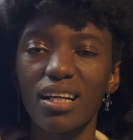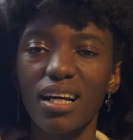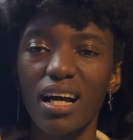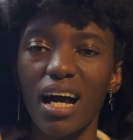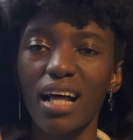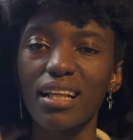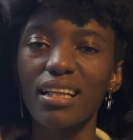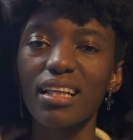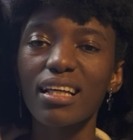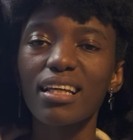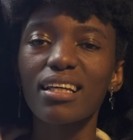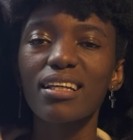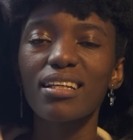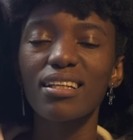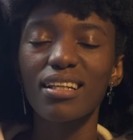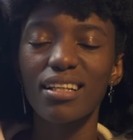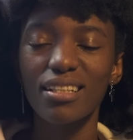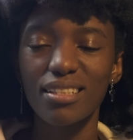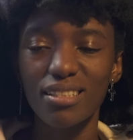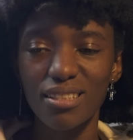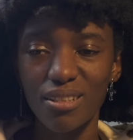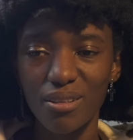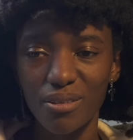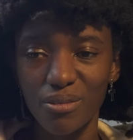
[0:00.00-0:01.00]
I think
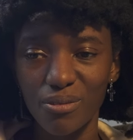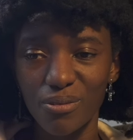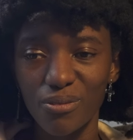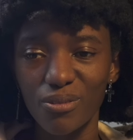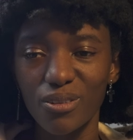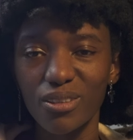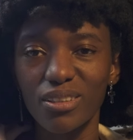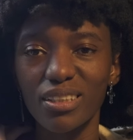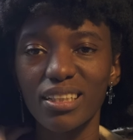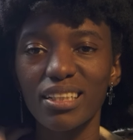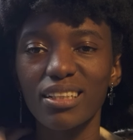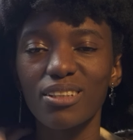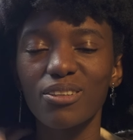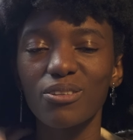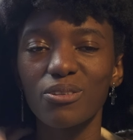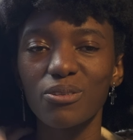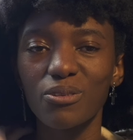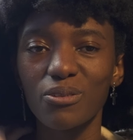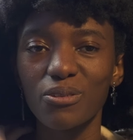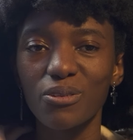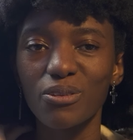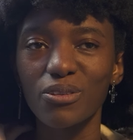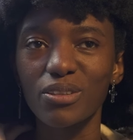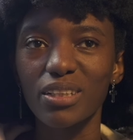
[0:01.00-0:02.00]
it's a really
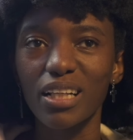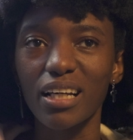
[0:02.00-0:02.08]
cool